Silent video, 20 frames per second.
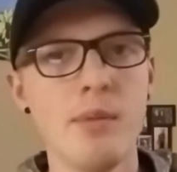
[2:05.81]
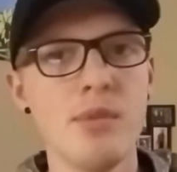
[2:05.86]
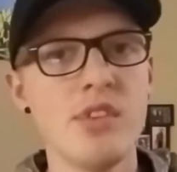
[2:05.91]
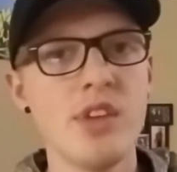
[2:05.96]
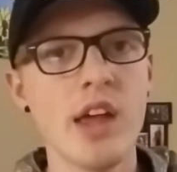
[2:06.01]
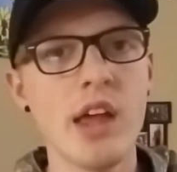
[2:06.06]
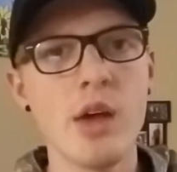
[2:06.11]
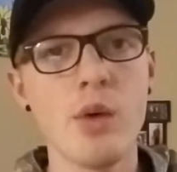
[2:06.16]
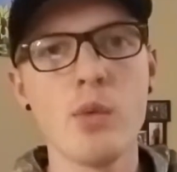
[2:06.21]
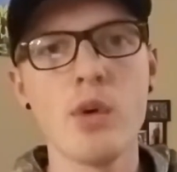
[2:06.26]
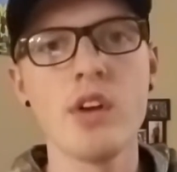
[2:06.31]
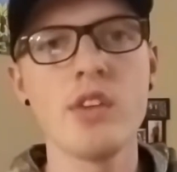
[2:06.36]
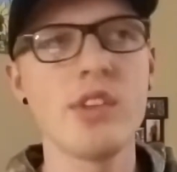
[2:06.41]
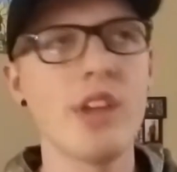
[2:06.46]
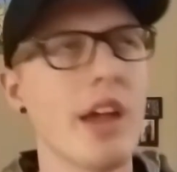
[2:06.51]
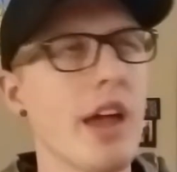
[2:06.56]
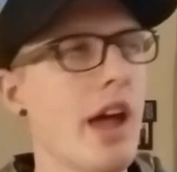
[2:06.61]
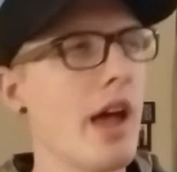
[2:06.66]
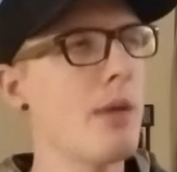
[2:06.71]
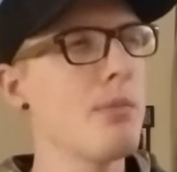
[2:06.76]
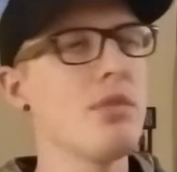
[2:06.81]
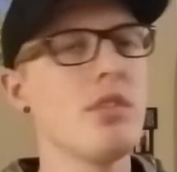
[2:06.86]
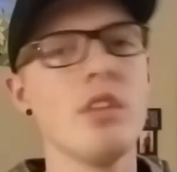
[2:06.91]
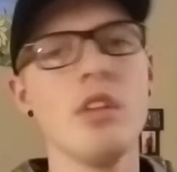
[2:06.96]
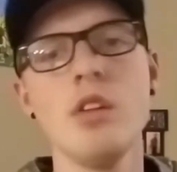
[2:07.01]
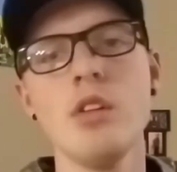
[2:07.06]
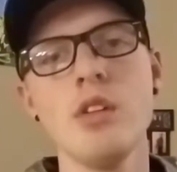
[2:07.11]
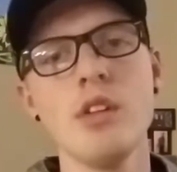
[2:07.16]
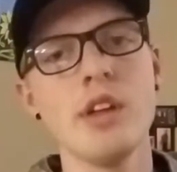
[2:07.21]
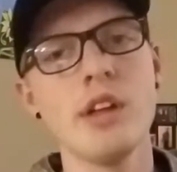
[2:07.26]
I'm saying words like
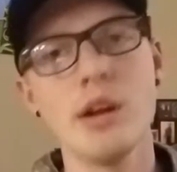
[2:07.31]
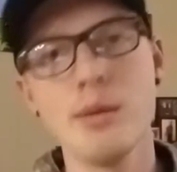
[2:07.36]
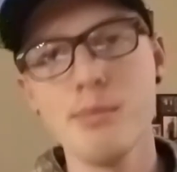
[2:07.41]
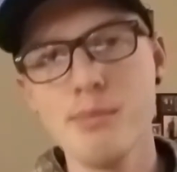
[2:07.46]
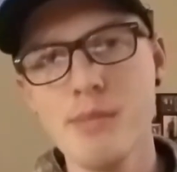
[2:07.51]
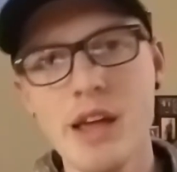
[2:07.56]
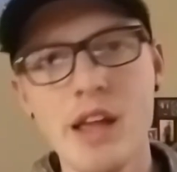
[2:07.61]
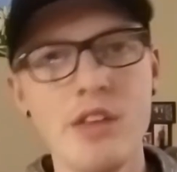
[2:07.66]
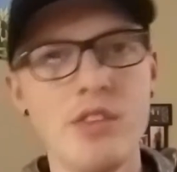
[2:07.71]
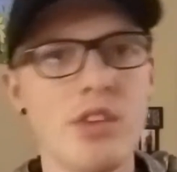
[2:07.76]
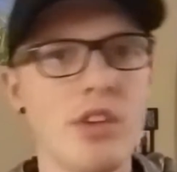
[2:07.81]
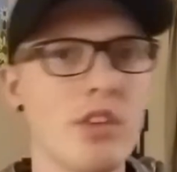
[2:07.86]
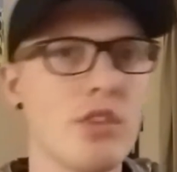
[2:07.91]
absolutely and amazing